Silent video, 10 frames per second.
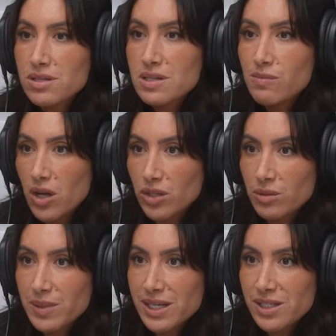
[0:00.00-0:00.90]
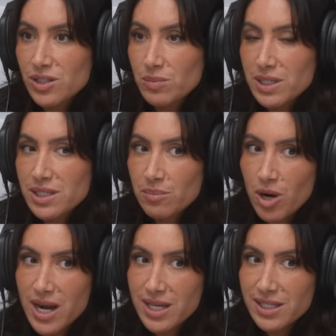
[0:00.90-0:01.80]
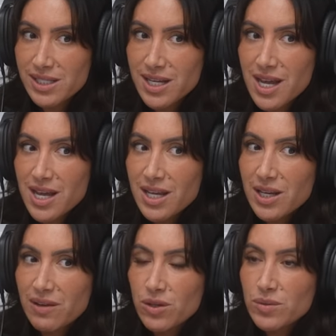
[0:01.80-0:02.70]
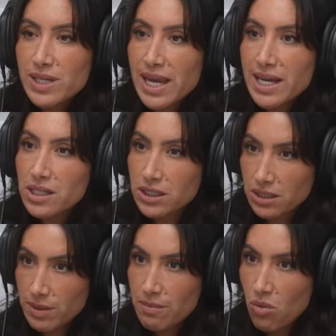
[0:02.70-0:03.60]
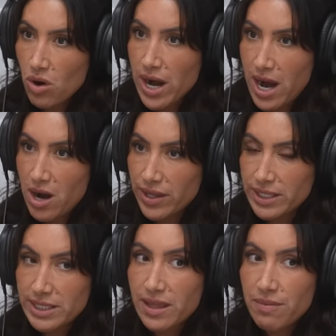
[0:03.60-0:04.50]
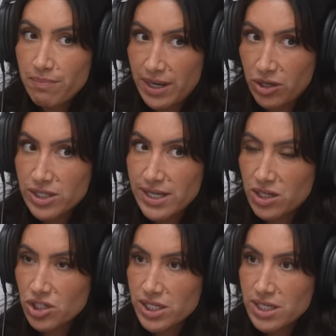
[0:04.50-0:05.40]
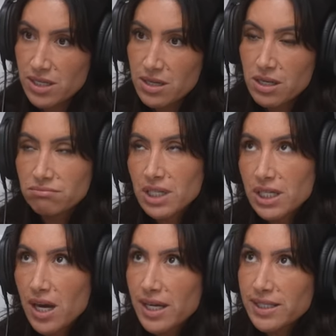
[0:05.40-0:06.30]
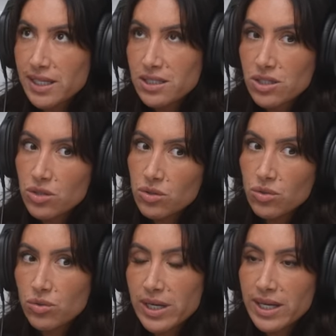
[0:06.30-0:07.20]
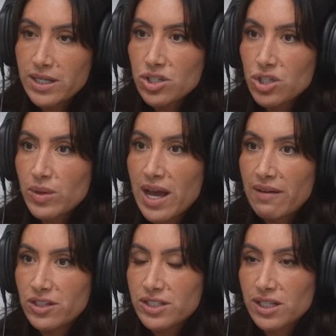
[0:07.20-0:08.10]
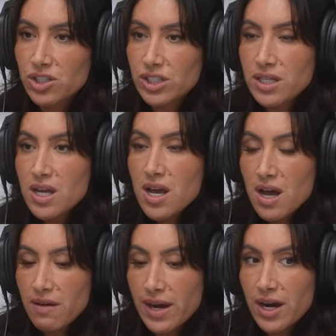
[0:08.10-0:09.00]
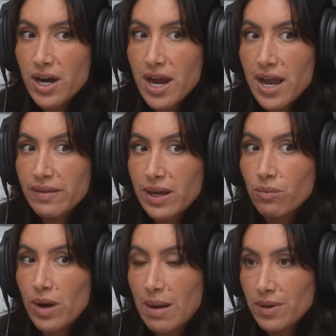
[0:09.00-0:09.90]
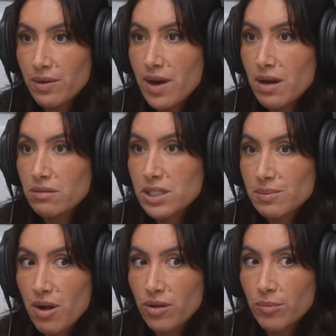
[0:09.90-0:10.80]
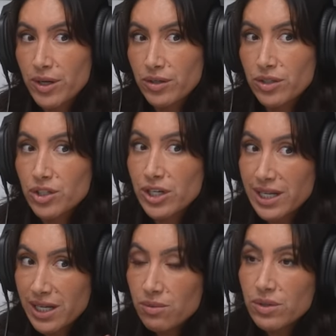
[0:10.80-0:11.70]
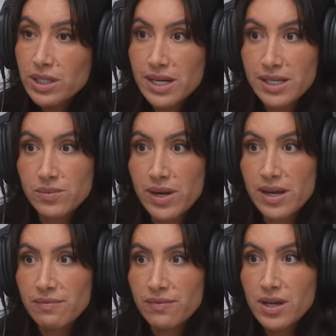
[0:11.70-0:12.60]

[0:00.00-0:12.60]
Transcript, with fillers: smaller because you'd be surprised yeah if you take a little bit more hair like take a bigger section like I'd say a two inch, two and a half inch section yeah. of hair and like wrap it around a smaller barrel, you're gonna get a really nice wave.